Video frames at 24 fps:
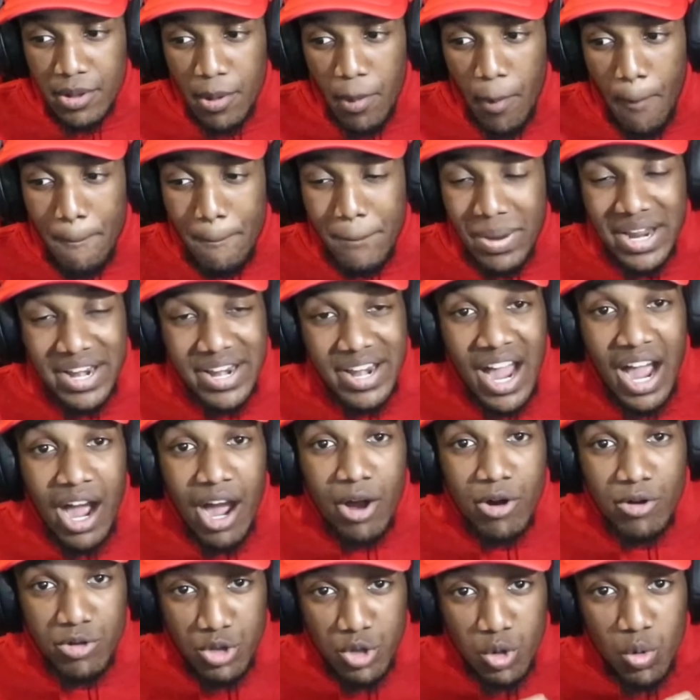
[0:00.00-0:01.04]
But
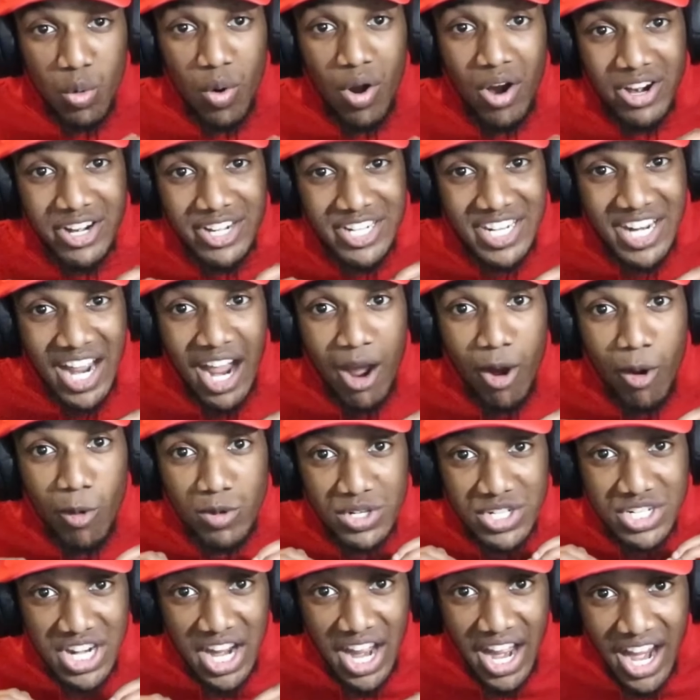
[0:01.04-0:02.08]
now you are down
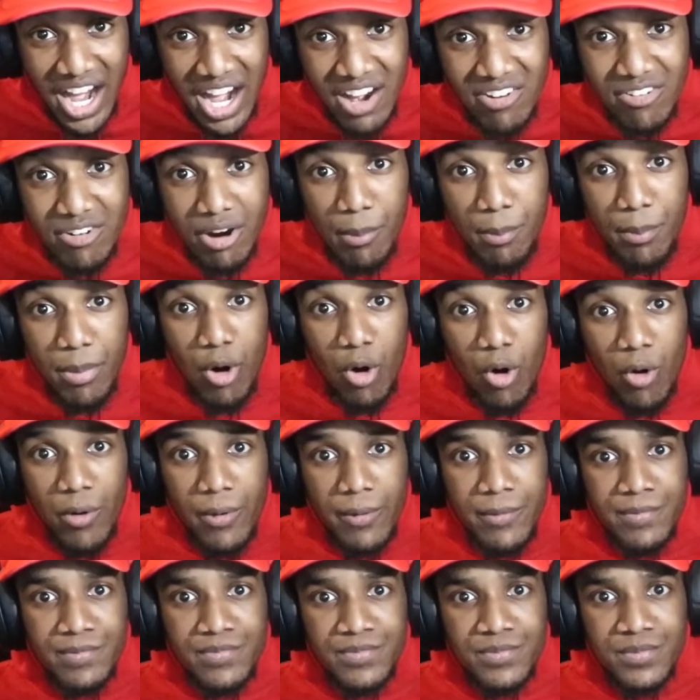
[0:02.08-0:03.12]
terrible.
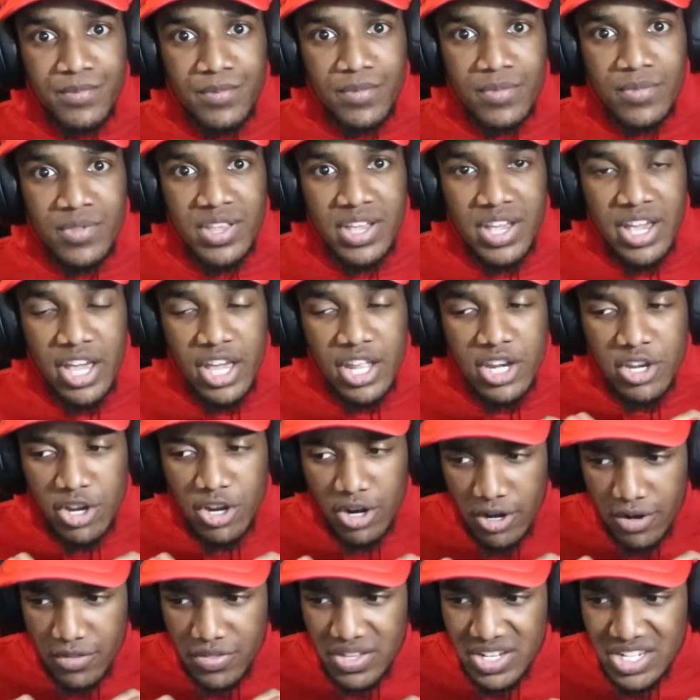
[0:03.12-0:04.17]
And
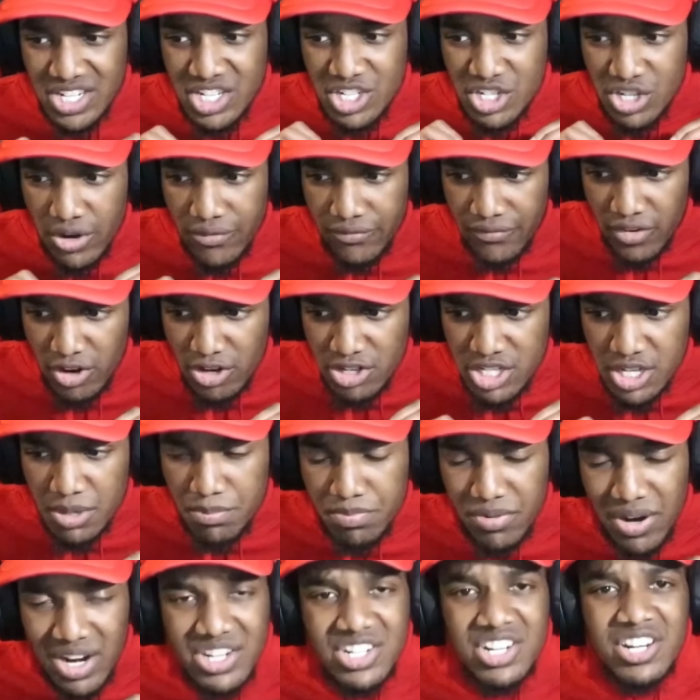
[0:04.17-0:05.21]
you're, this is your first
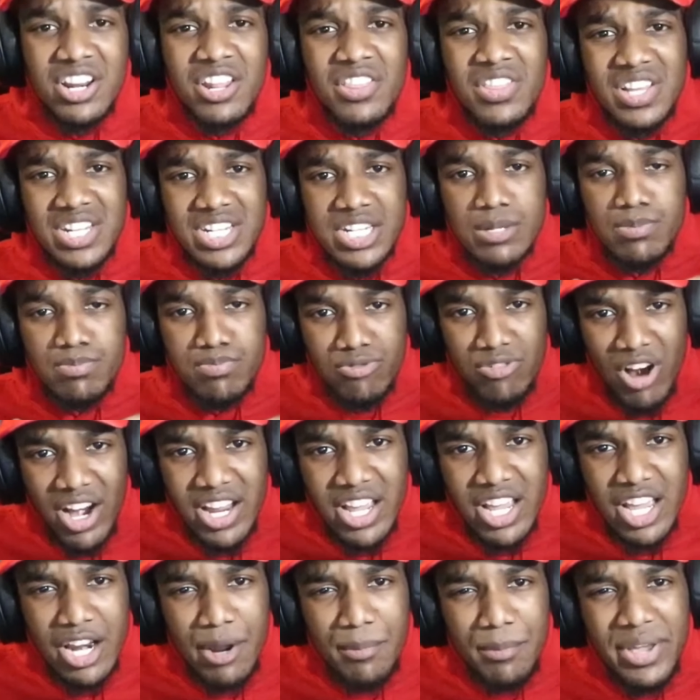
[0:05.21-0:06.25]
impression in the sprite
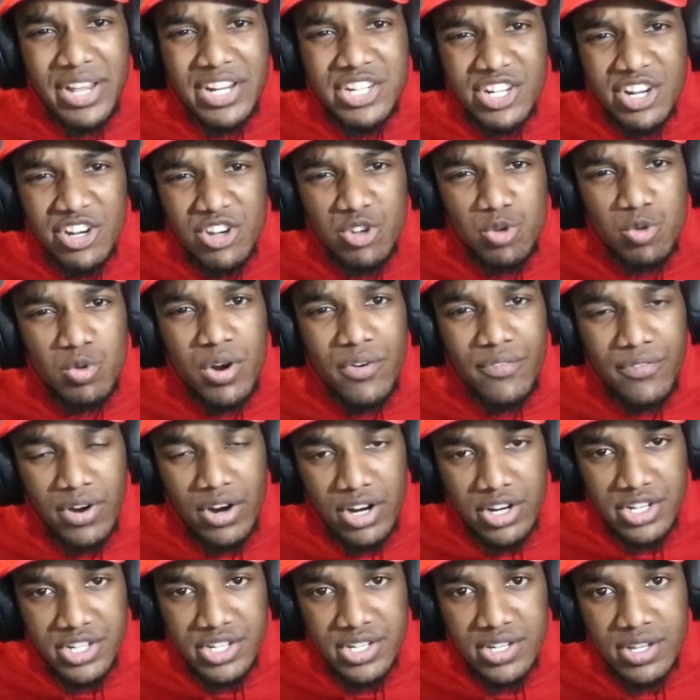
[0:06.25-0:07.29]
animation
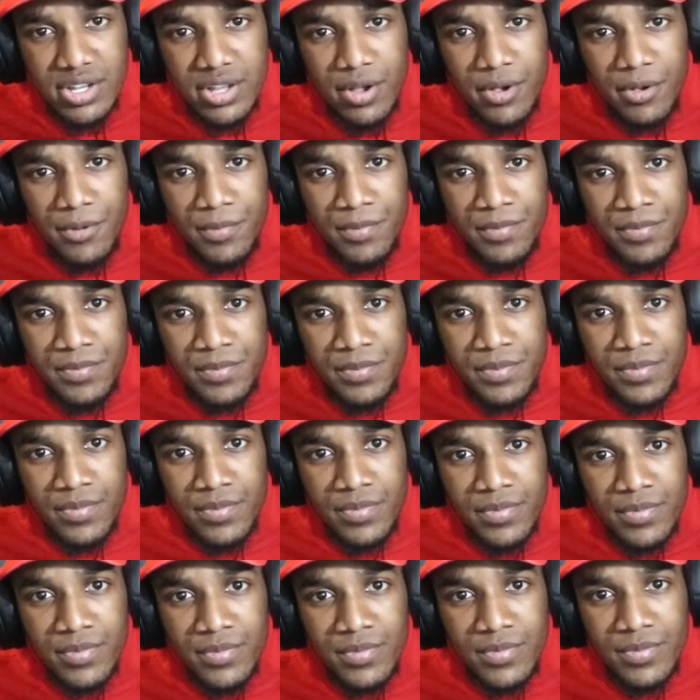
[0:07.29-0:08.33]
universe.
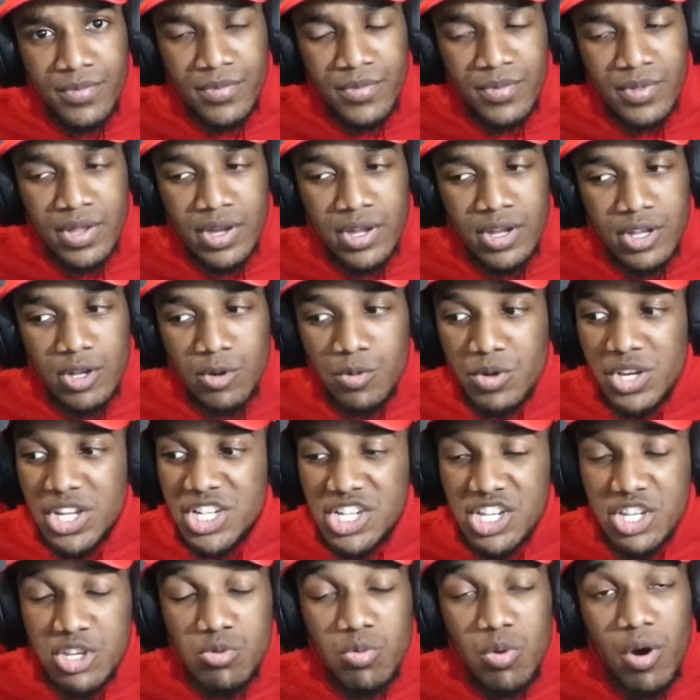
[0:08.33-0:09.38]
Luigi,
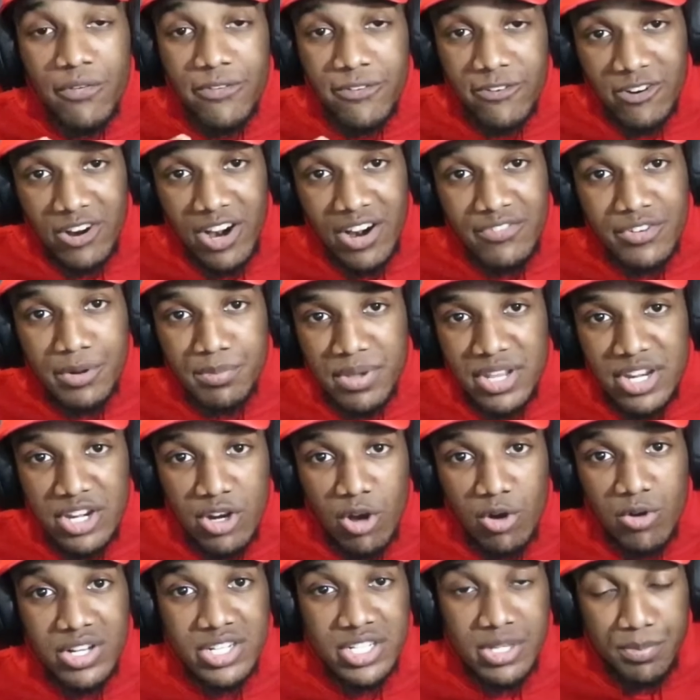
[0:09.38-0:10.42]
you will forever be
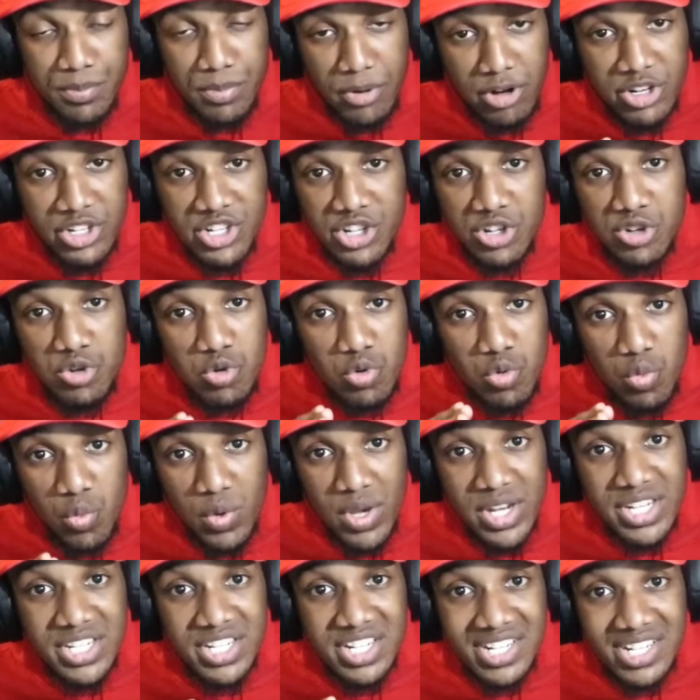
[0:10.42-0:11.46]
known as the person who
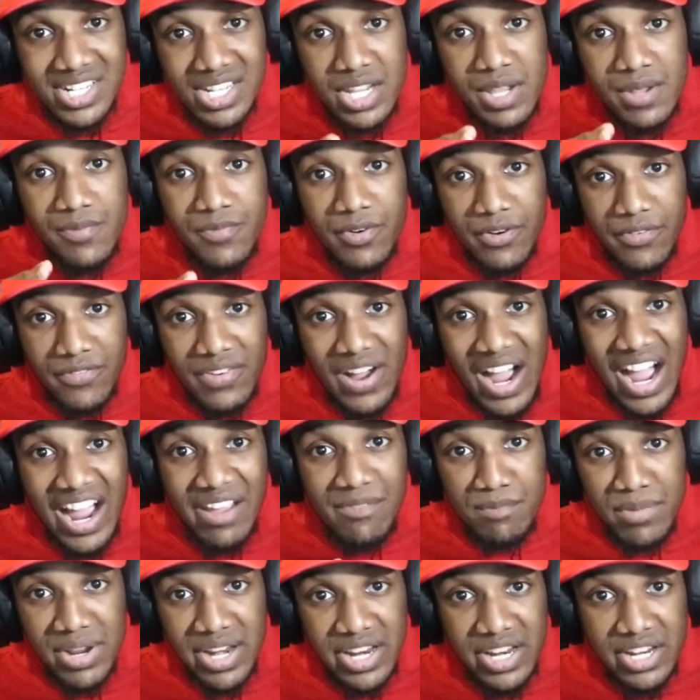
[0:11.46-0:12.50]
went to sleep for five
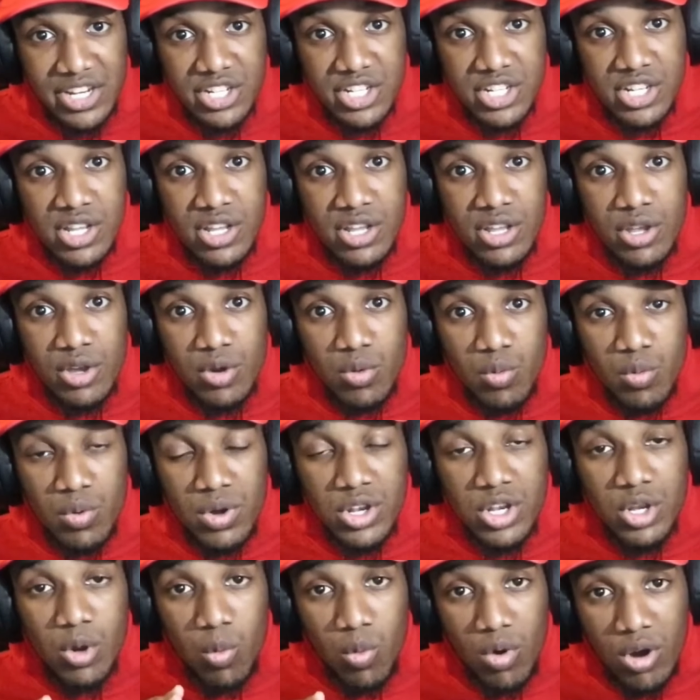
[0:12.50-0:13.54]
minutes when
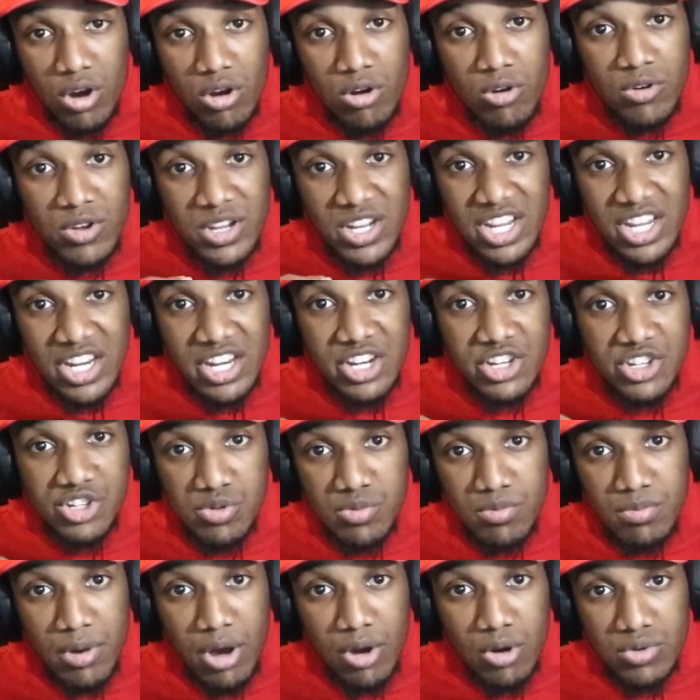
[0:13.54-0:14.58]
the world needed you
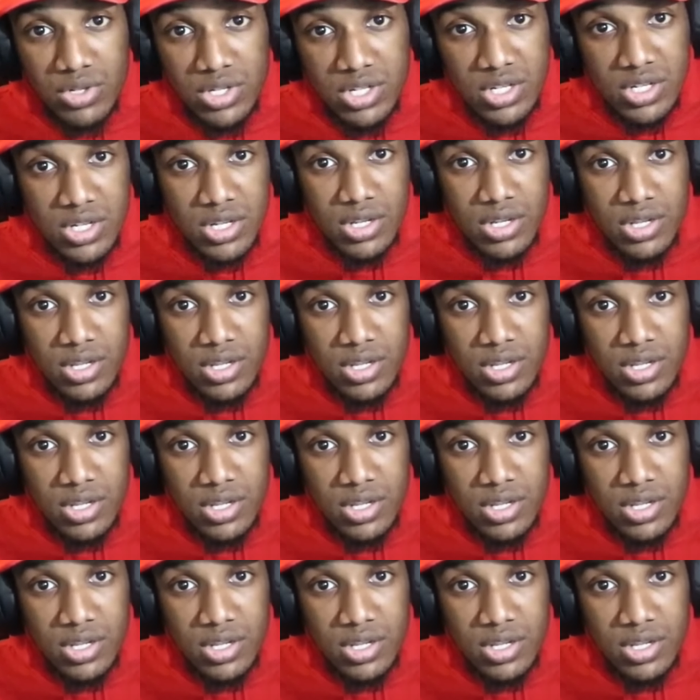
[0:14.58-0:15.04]
most.